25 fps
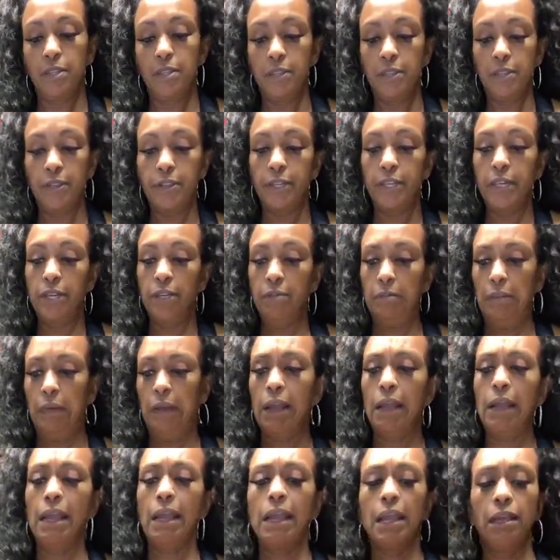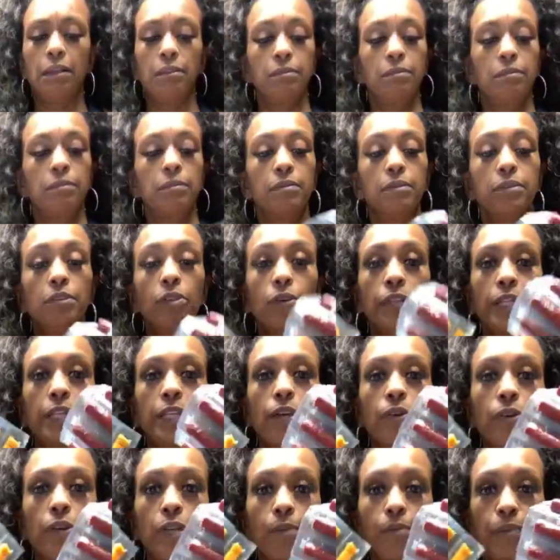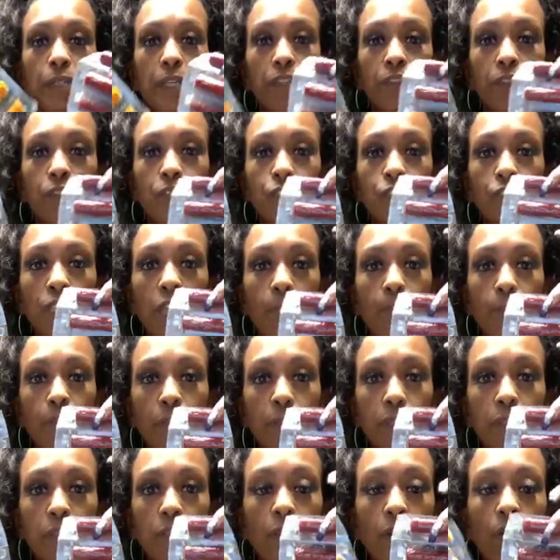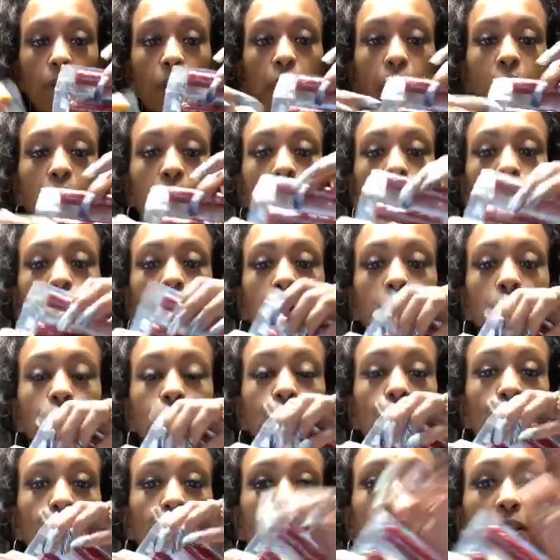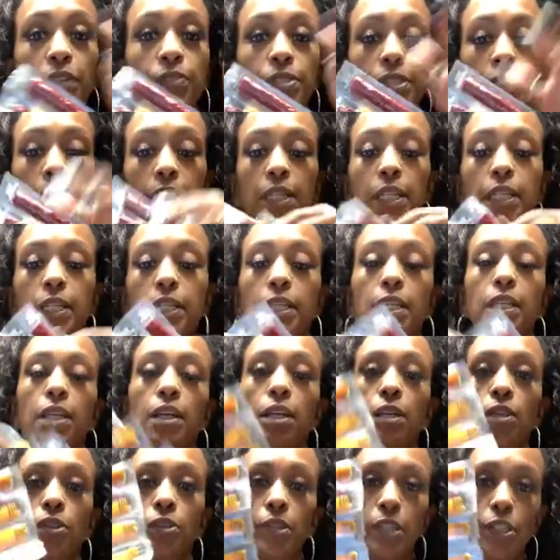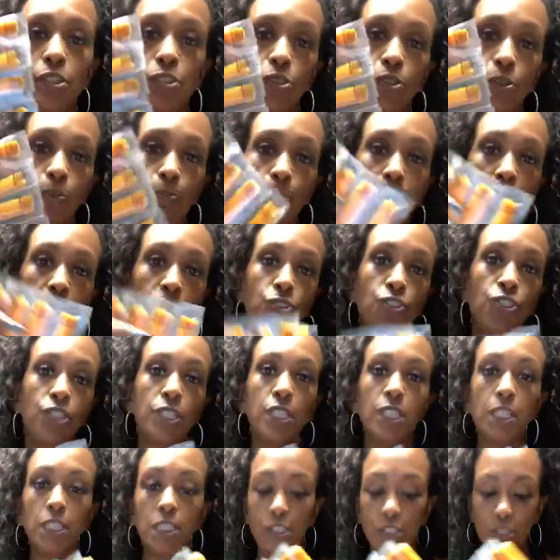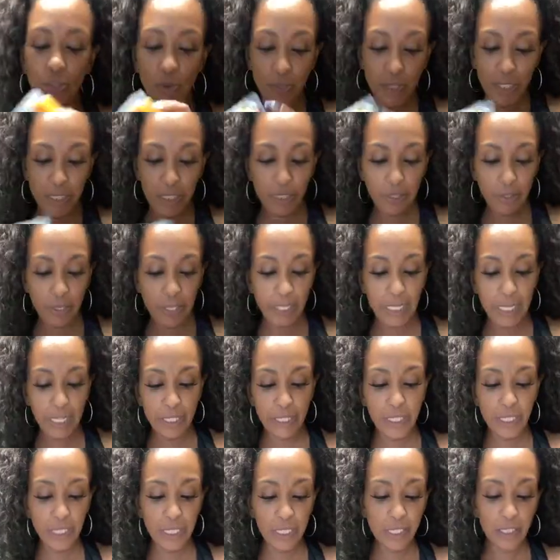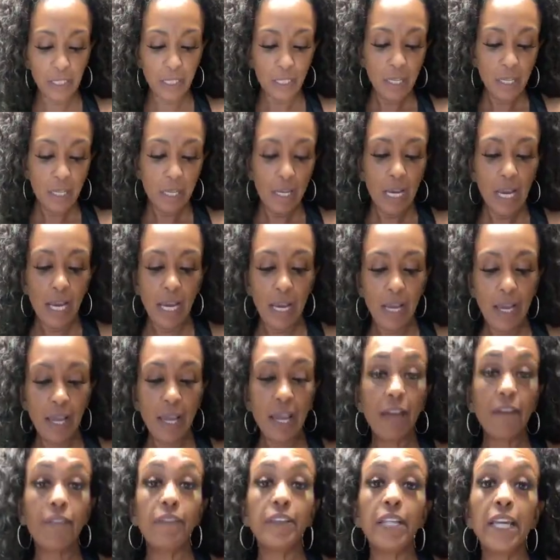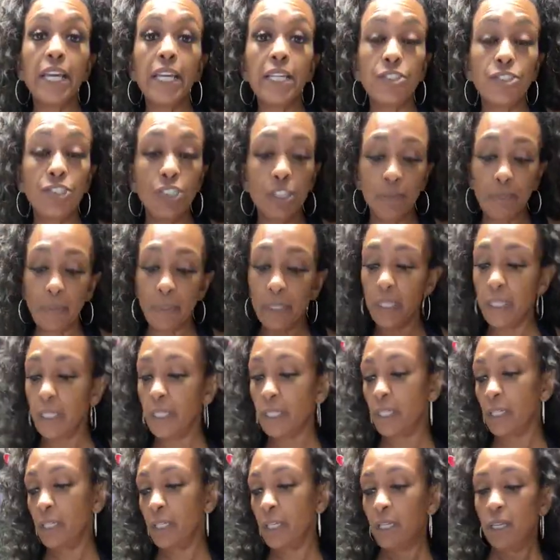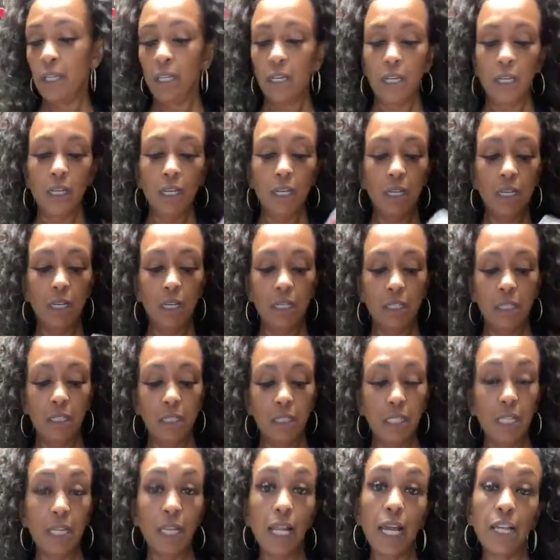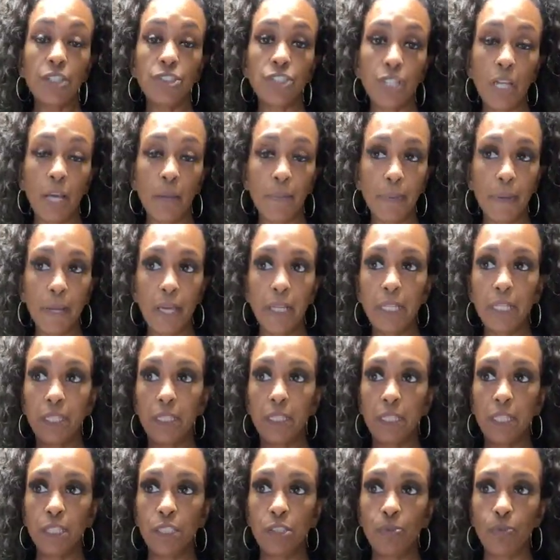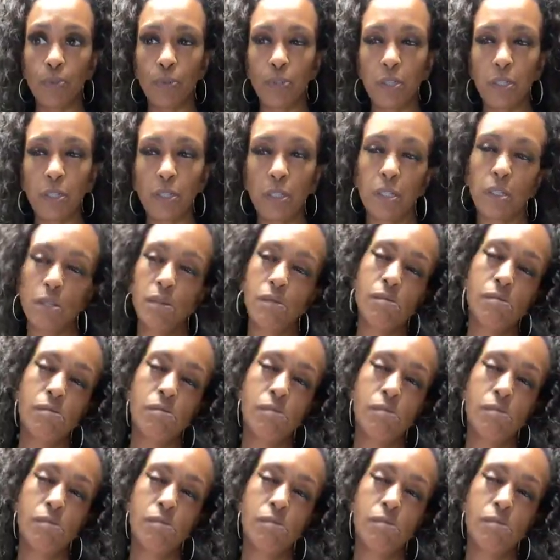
There you go. No, they don't come together. They're separate. So you can get you a beef stick, get you a piece of cheese, throw it in there. And I think I have an HEB that I shop at, and these were,